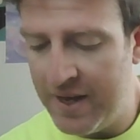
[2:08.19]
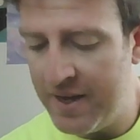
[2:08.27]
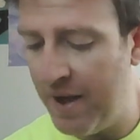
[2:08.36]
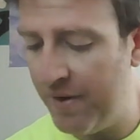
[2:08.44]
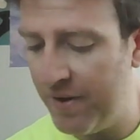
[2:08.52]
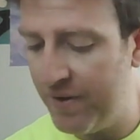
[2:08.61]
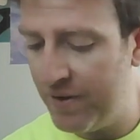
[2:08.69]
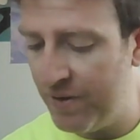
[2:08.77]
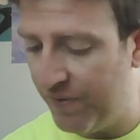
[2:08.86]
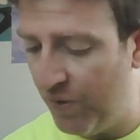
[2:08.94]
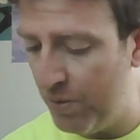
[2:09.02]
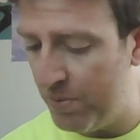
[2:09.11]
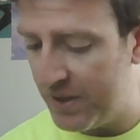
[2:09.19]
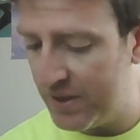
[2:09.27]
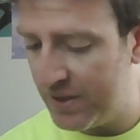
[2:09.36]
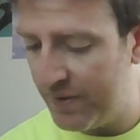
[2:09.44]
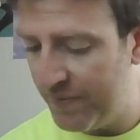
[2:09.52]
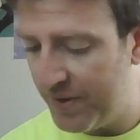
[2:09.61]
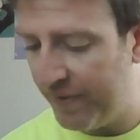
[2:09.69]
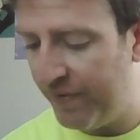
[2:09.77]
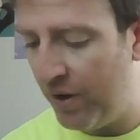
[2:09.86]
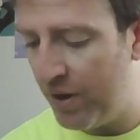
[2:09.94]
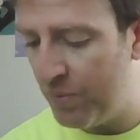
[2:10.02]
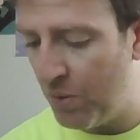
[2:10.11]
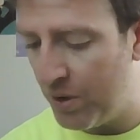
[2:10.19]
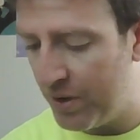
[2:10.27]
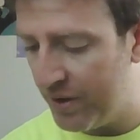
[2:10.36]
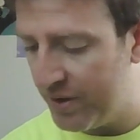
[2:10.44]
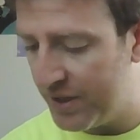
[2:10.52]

Now, Euphorbus, the fallen warrior